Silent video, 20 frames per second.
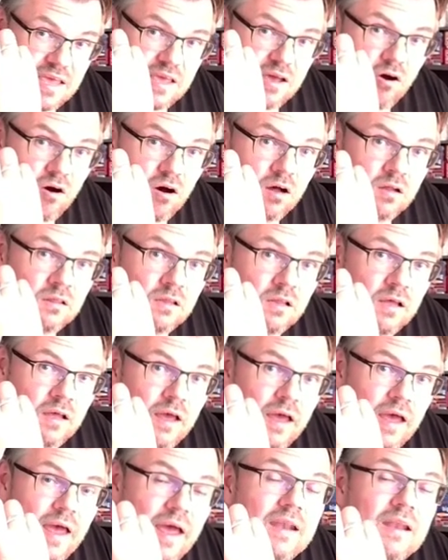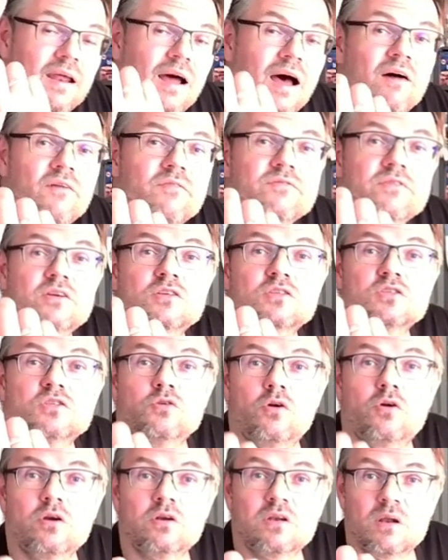on, and after a
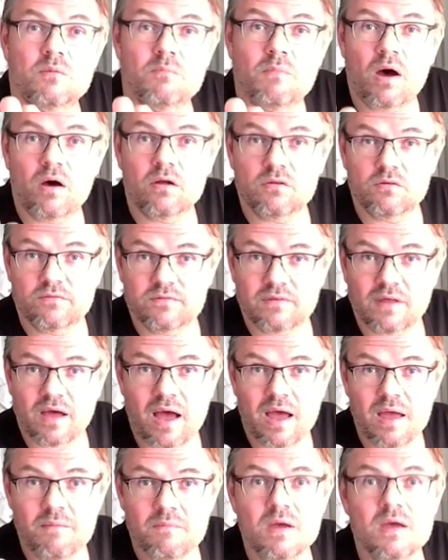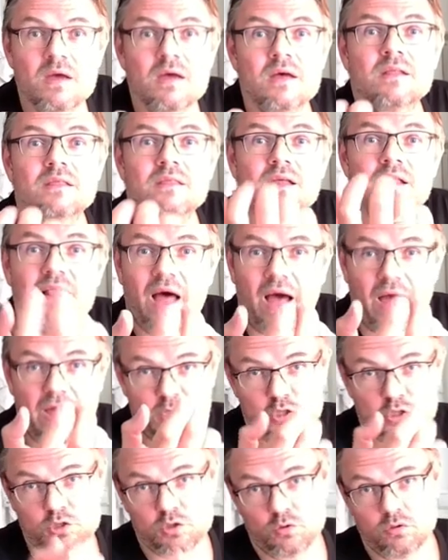certain amount of time the
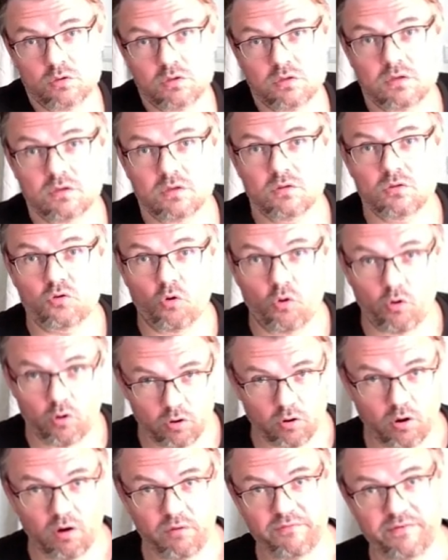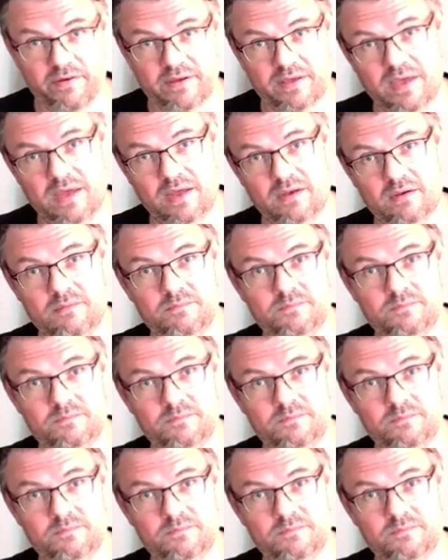light should turn off again